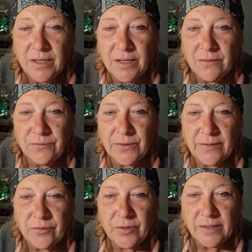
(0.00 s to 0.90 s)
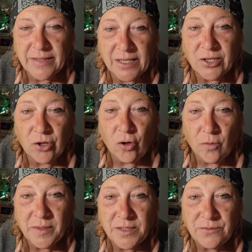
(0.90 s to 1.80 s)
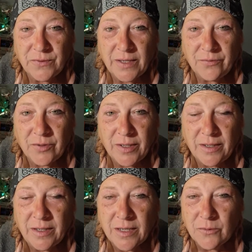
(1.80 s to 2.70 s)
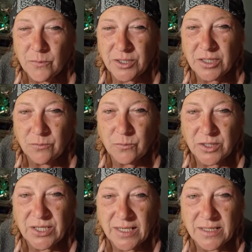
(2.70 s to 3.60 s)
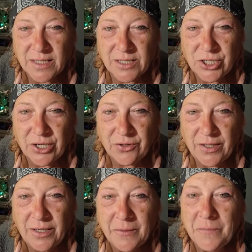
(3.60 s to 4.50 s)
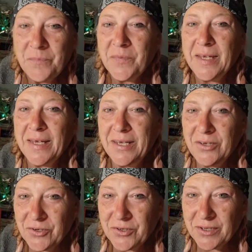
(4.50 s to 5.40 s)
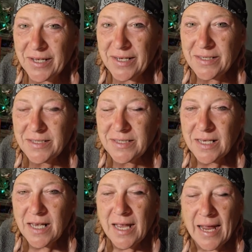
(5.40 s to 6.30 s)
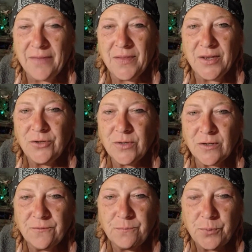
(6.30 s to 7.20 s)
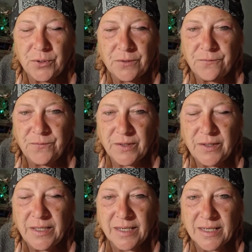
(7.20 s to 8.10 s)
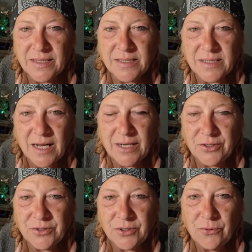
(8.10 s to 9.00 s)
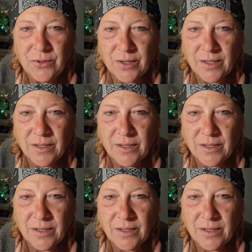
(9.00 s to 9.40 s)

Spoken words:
flavoring, like an almond flavoring, which tastes like cherry, in your glaze, and then you can put a filling inside your donut.